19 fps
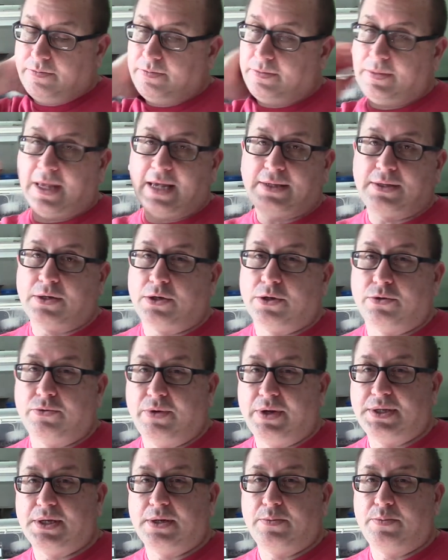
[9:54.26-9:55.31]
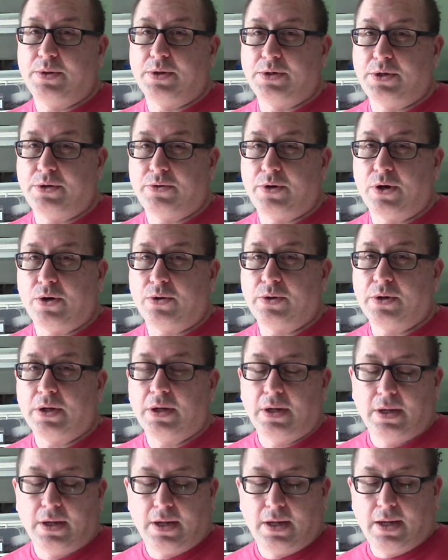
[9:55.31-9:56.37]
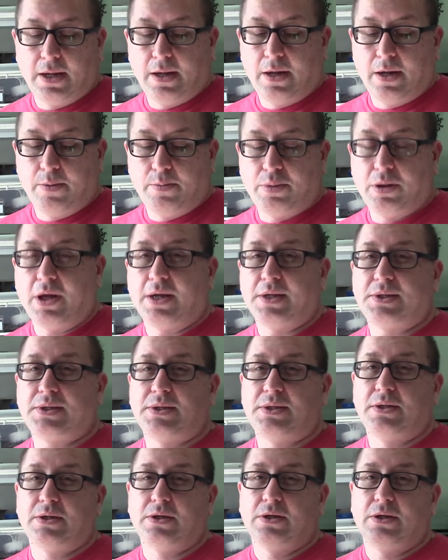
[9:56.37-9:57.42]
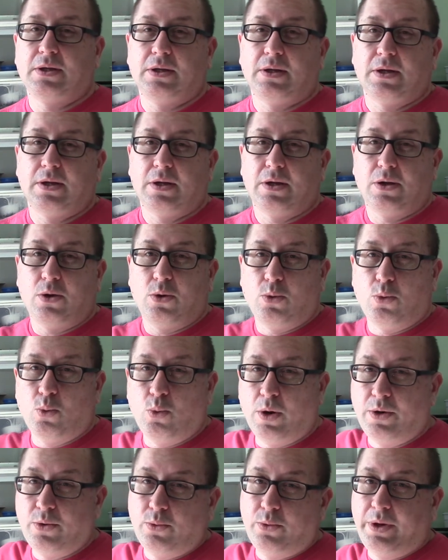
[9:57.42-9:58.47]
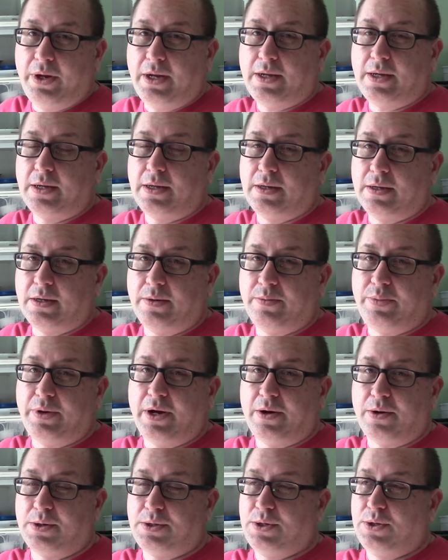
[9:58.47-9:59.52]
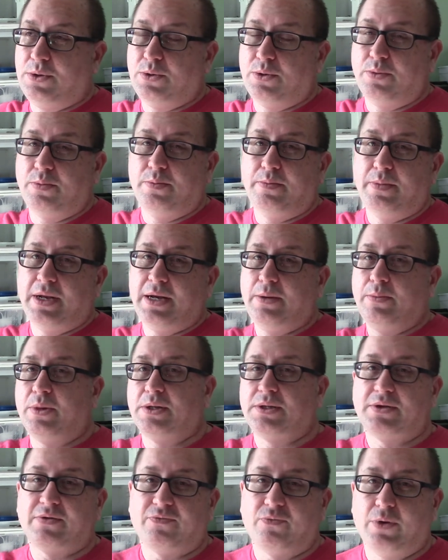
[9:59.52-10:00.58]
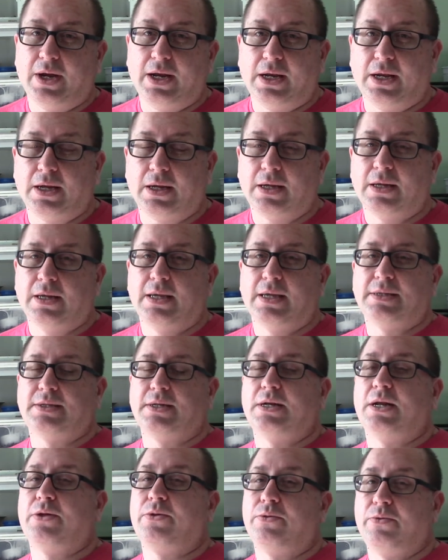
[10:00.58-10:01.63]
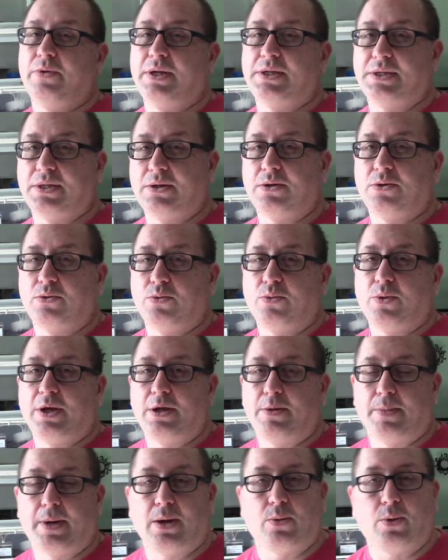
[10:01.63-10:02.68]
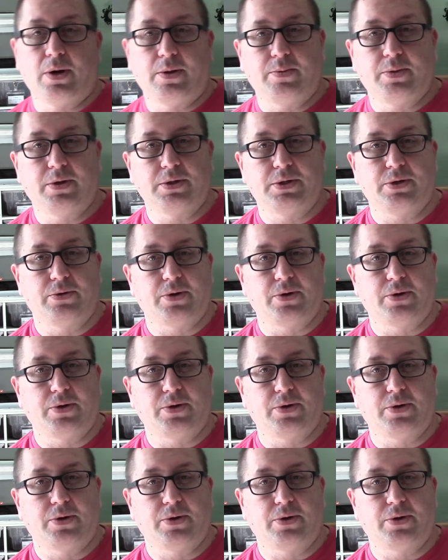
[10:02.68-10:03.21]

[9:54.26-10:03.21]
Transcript: that's a good reason to build your own. Plus, 1 week compared to many months of waiting is another reason why you might want to build your